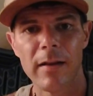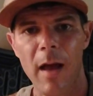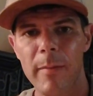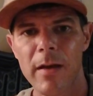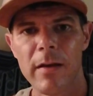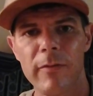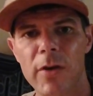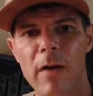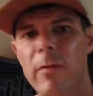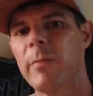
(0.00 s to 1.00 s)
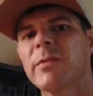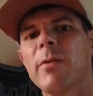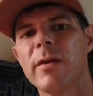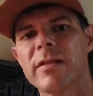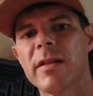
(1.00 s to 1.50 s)
I mean, if you come from
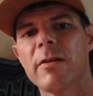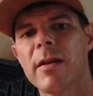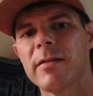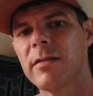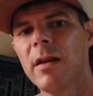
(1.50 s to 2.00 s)
smoking cigarettes,